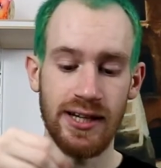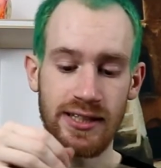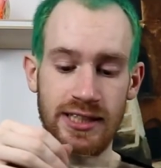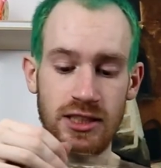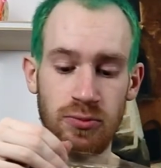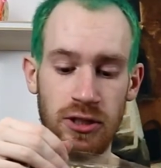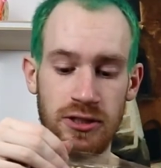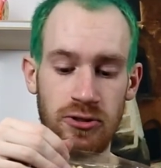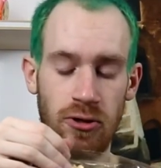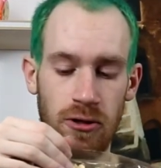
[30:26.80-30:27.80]
This one
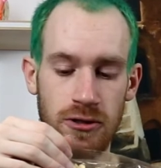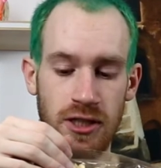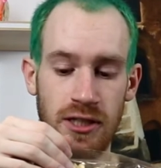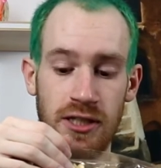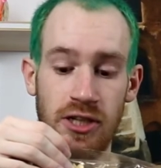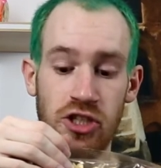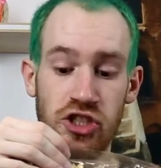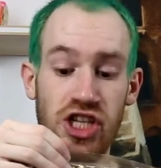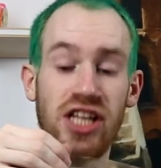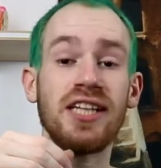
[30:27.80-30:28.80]
is called
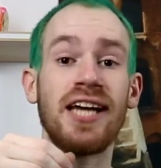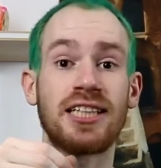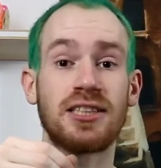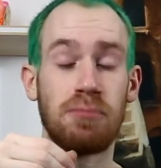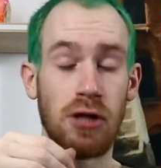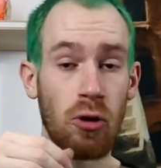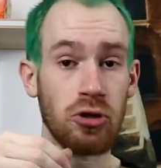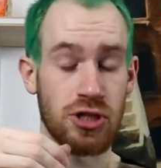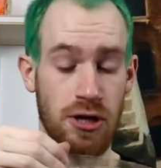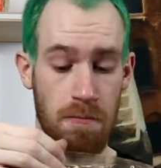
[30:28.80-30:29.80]
Chilli
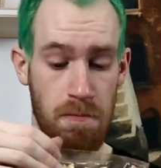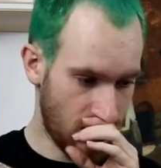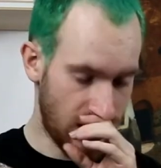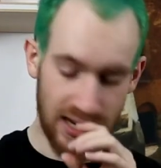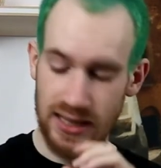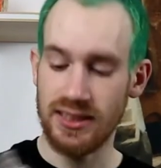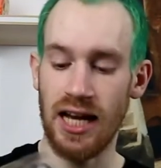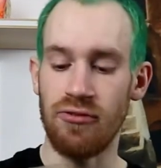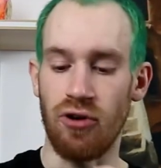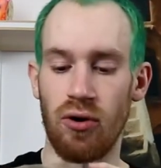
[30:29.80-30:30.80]
Explosion. It is
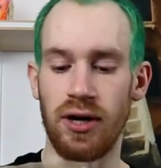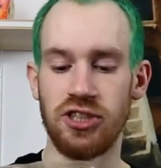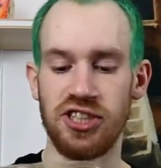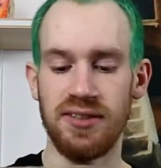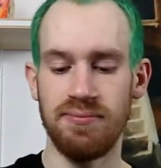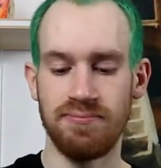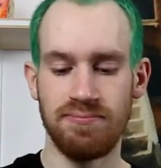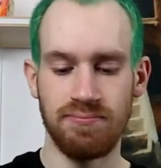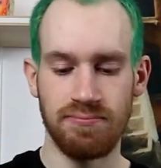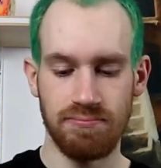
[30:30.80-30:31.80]
kind of orangey,
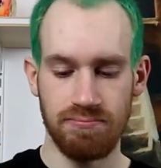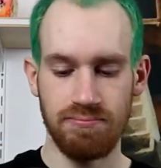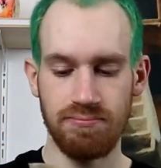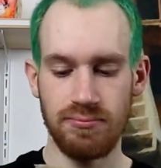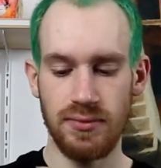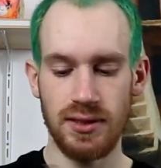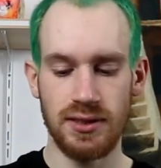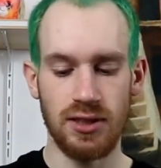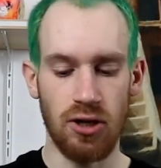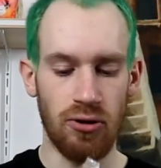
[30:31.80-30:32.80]

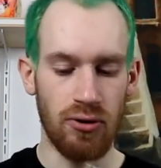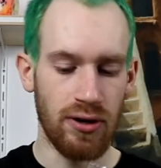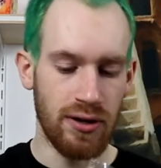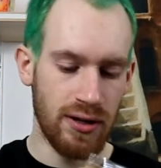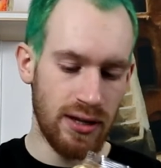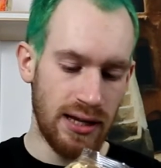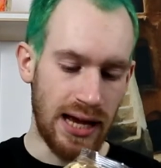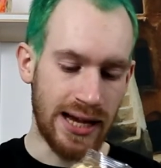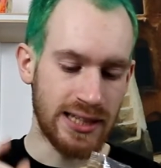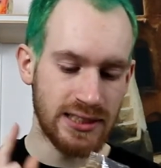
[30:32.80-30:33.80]
so
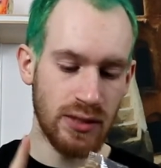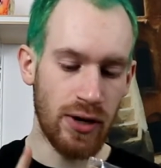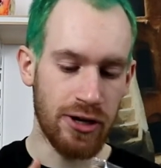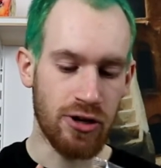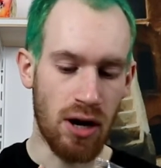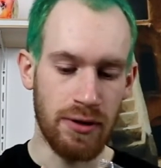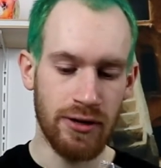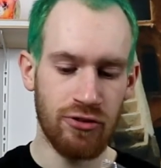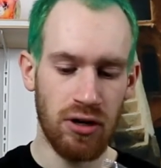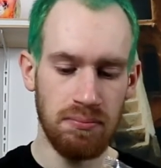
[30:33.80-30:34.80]
I can see where you're coming
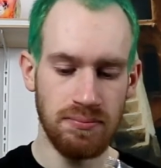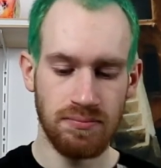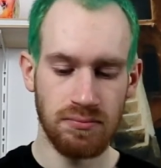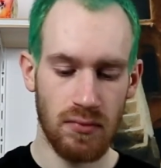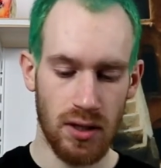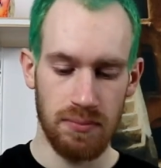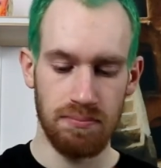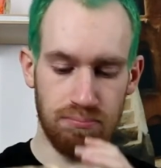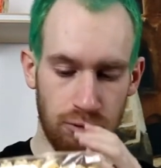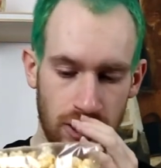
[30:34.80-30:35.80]
from,
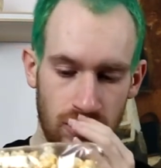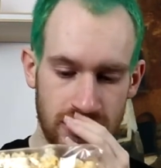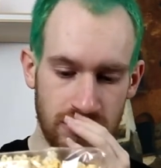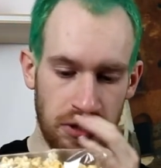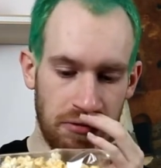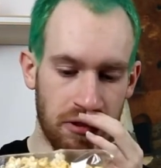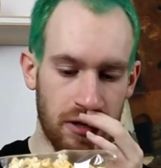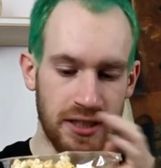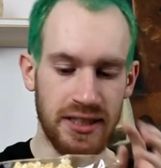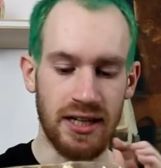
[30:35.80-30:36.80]
but I also would have
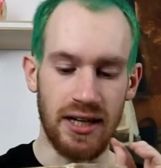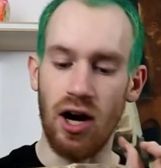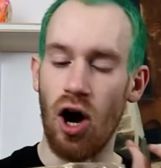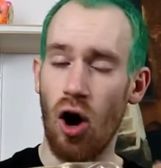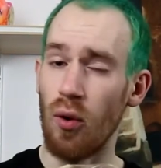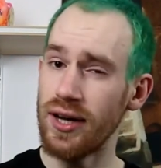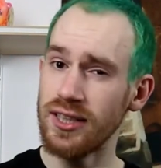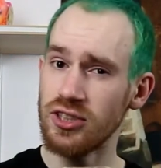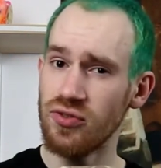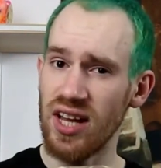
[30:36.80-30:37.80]
thought either
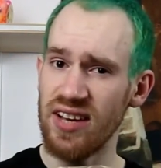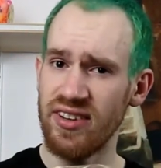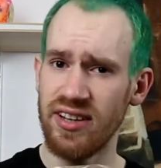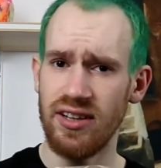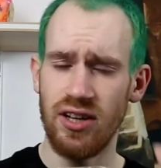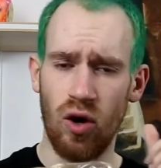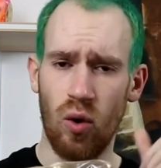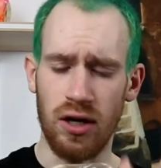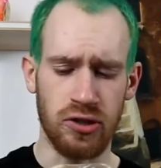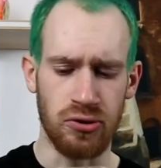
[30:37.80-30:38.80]
orange flavor
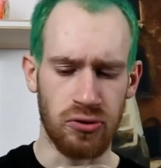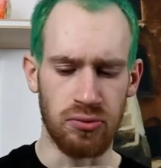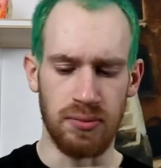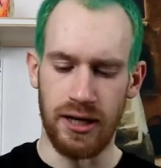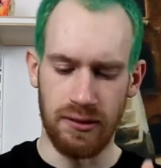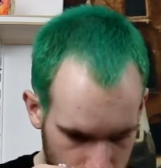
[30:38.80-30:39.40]
or curcuma.